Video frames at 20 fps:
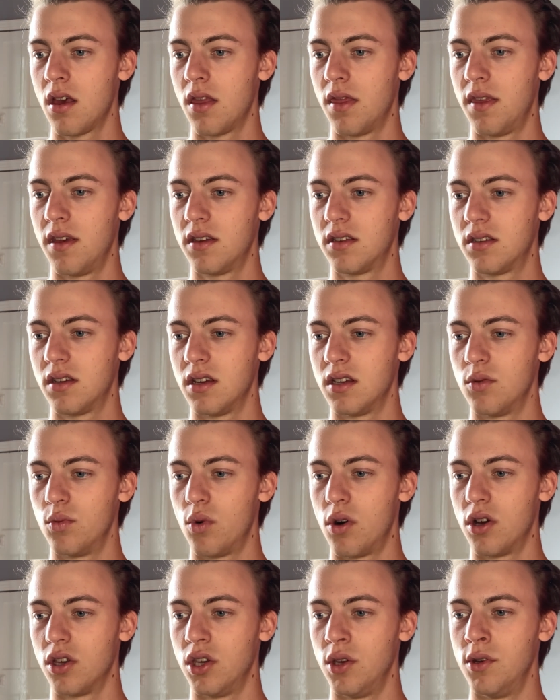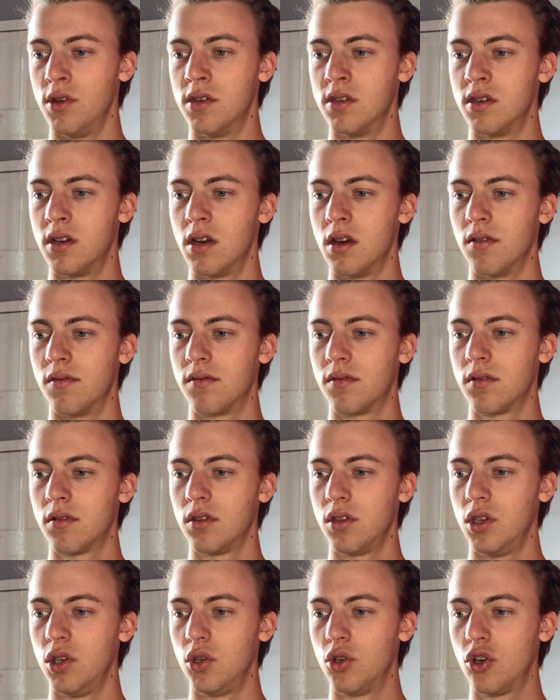This is what you deserve.
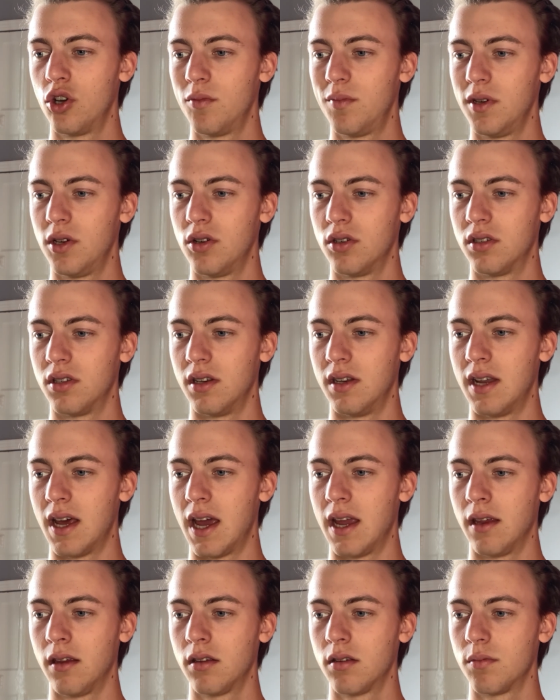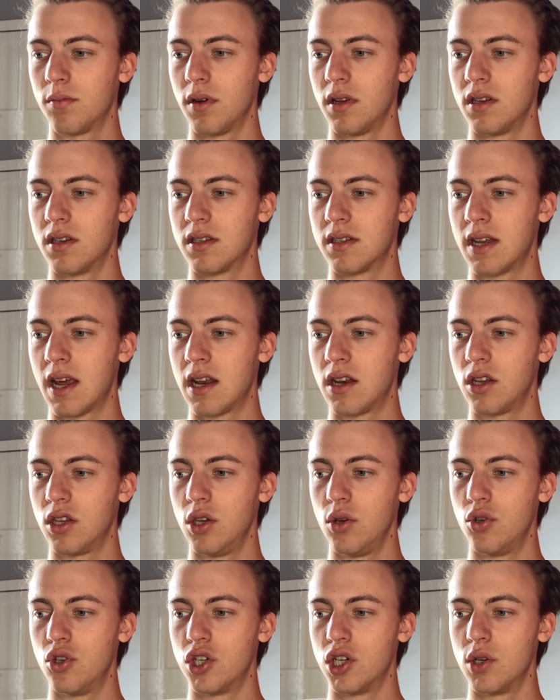You could be good today, but instead
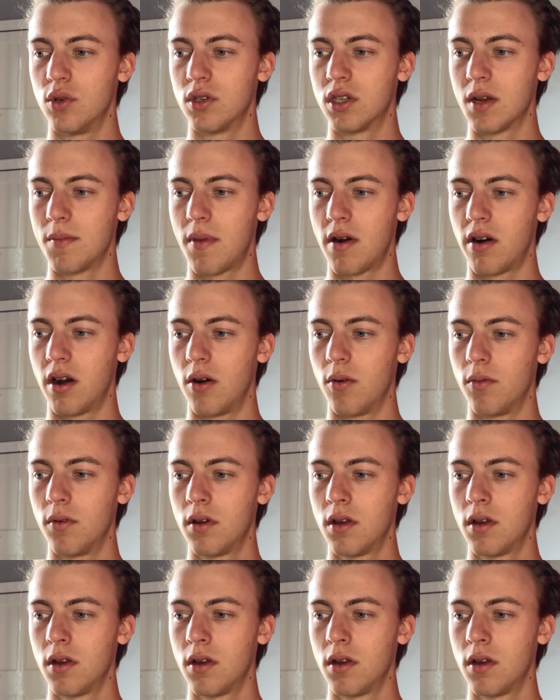you choose tomorrow.